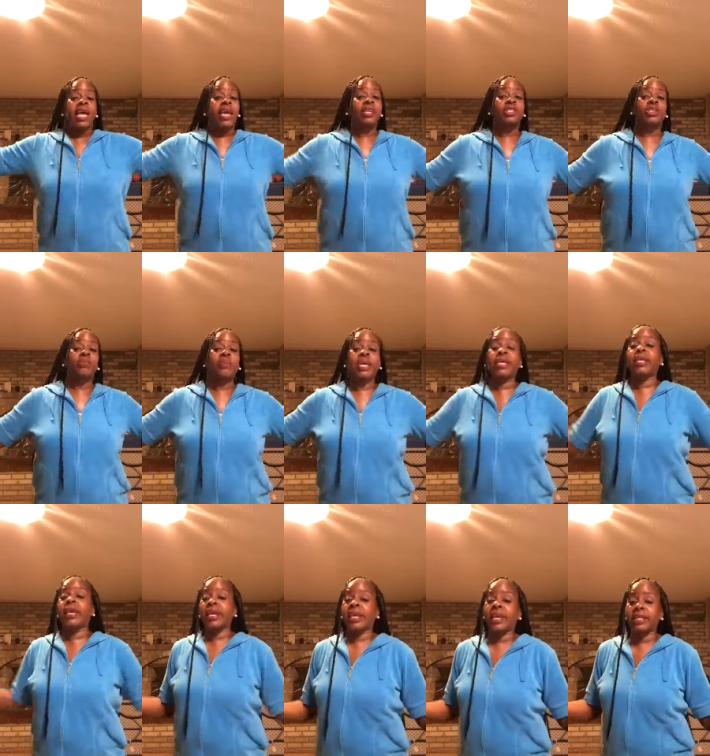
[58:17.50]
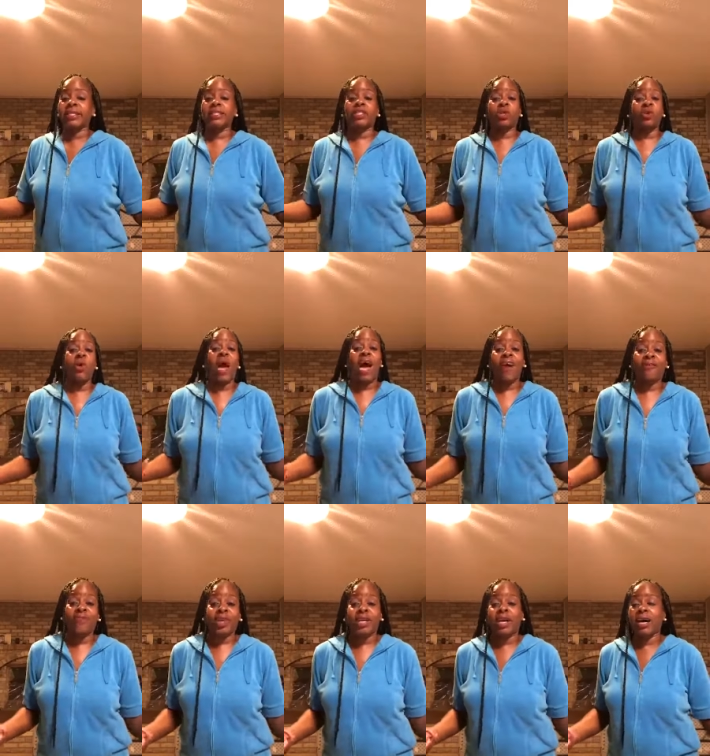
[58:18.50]
into me getting to
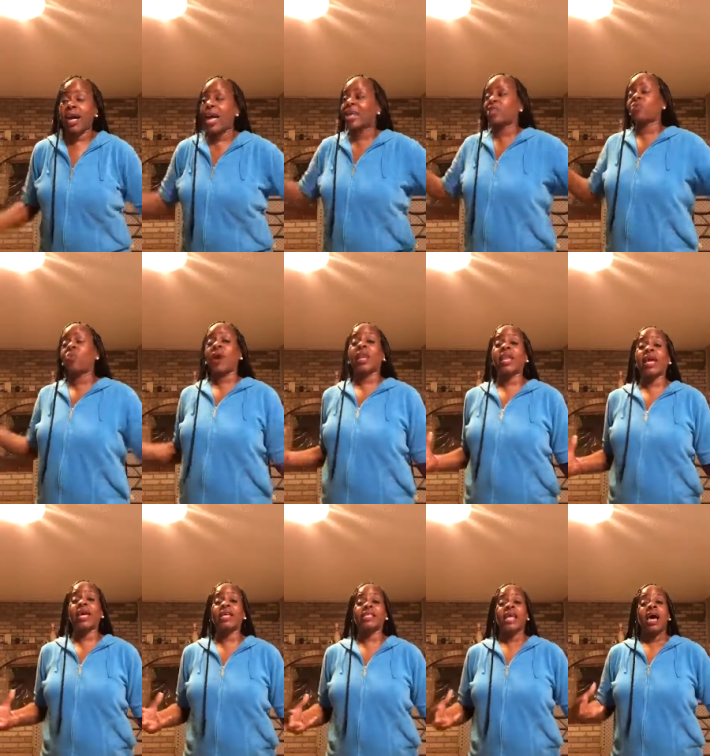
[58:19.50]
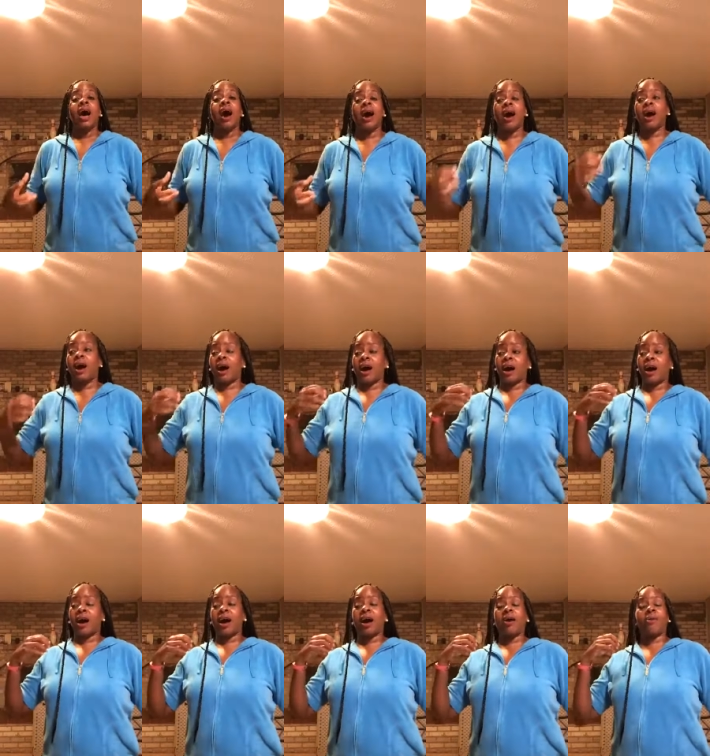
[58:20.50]
Africa as well as uh, uh,
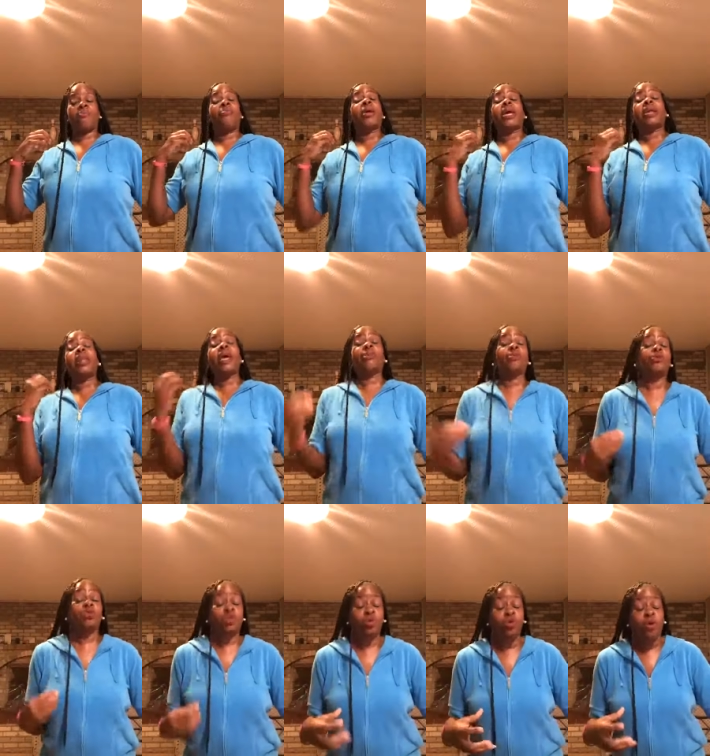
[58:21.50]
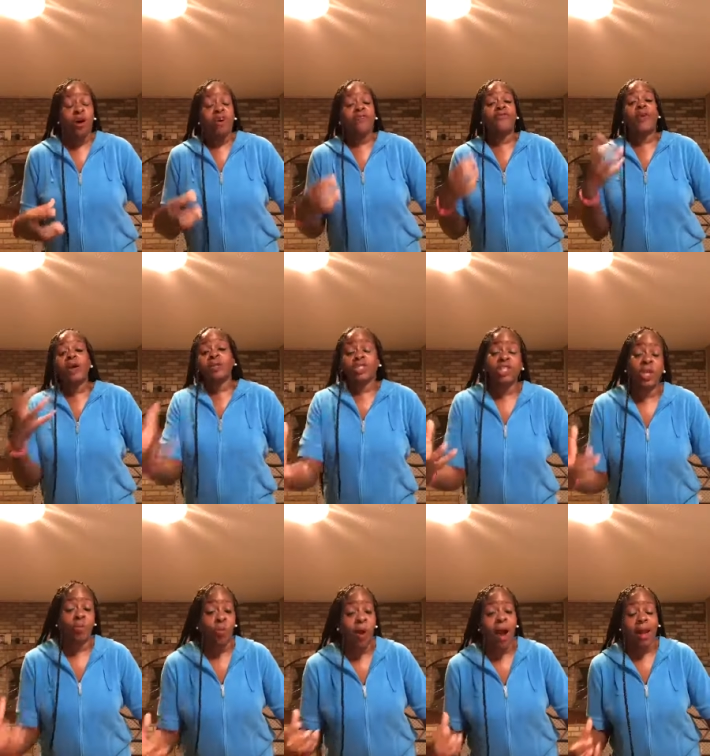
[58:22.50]
uh, being able to
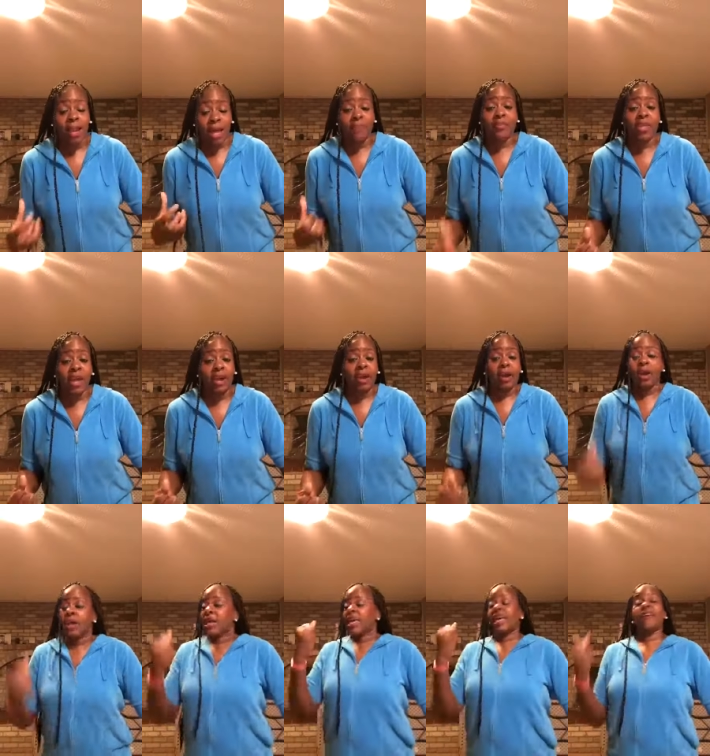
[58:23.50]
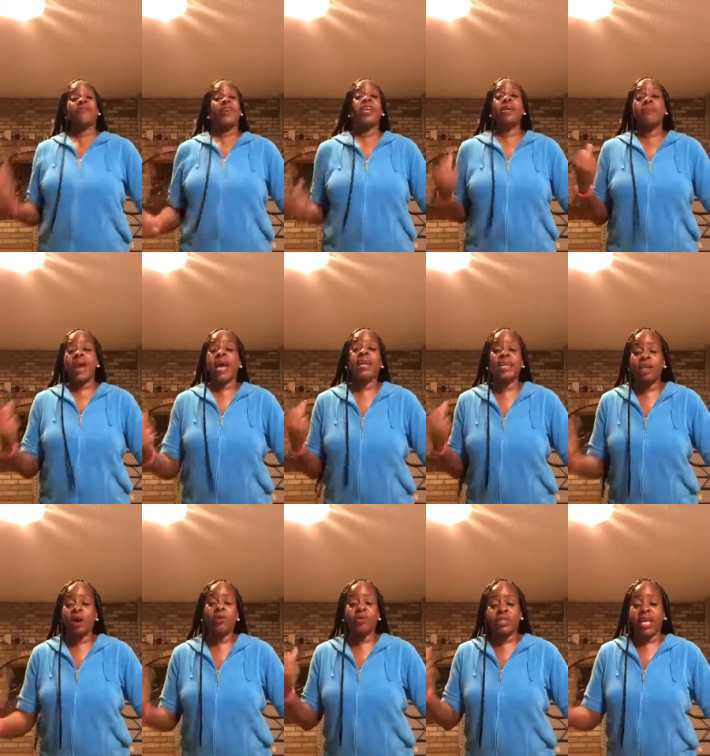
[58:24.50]
function while I'm there. If anybody
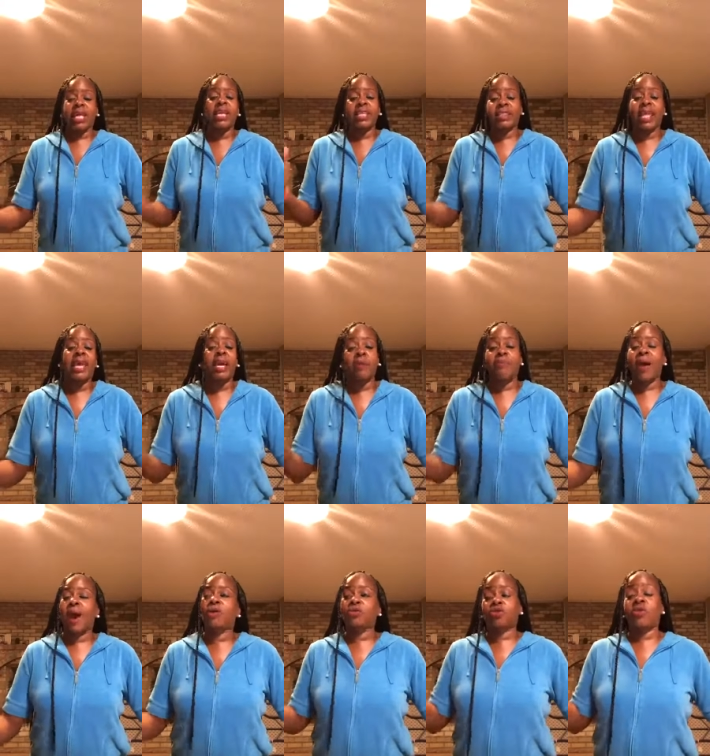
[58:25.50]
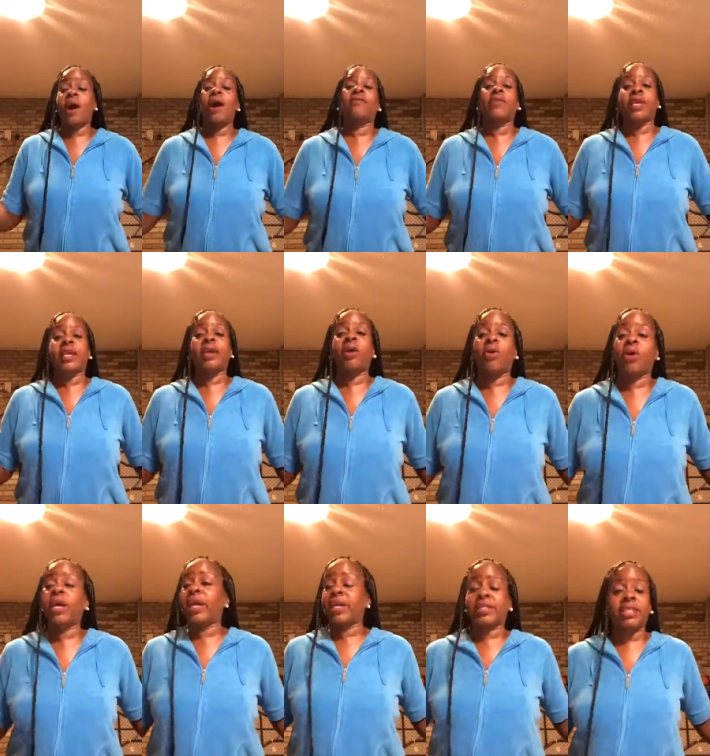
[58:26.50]
knows anything about traveling on
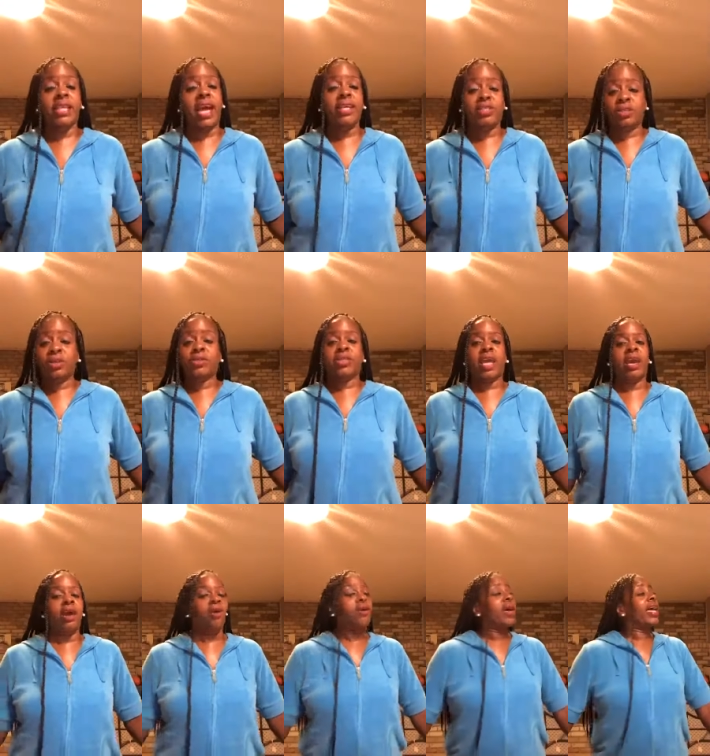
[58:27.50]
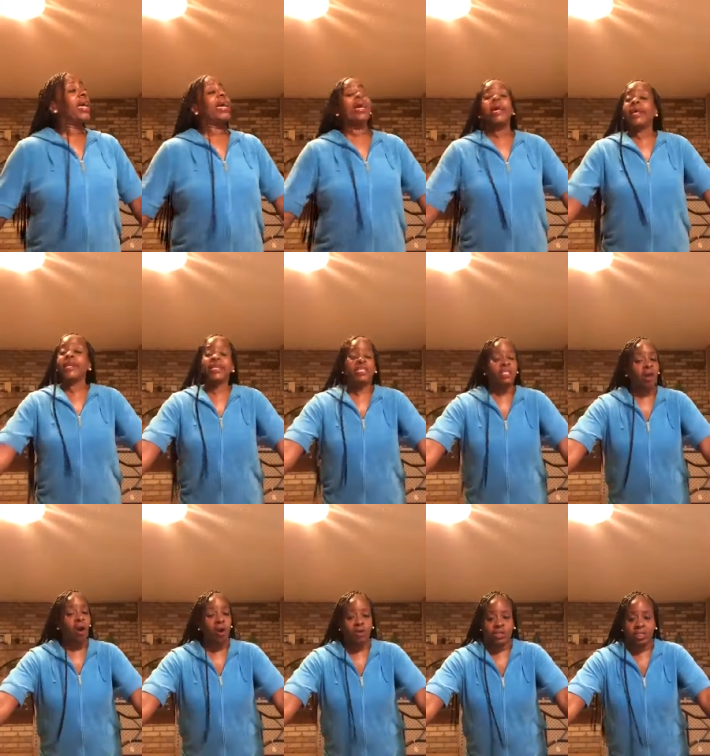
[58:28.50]
an international scale, it is
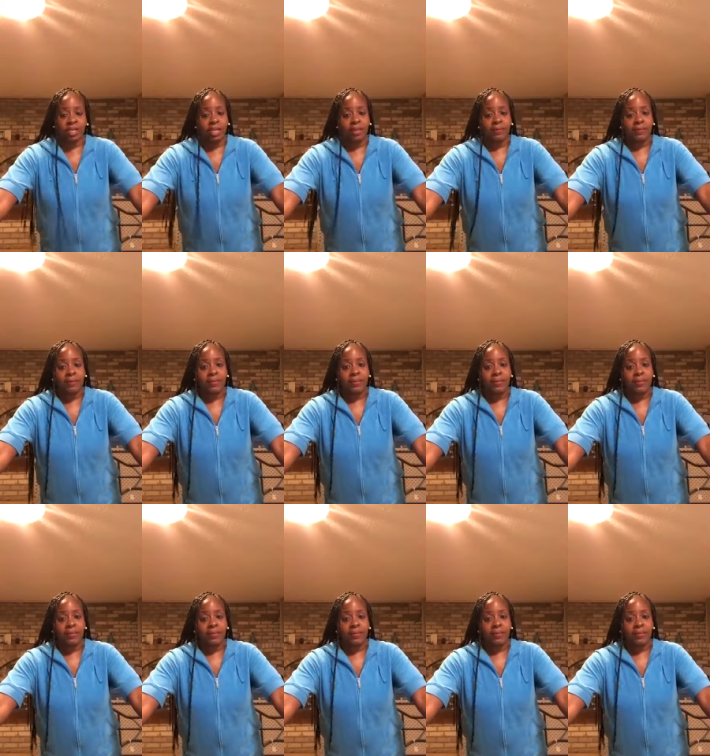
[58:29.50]
costly.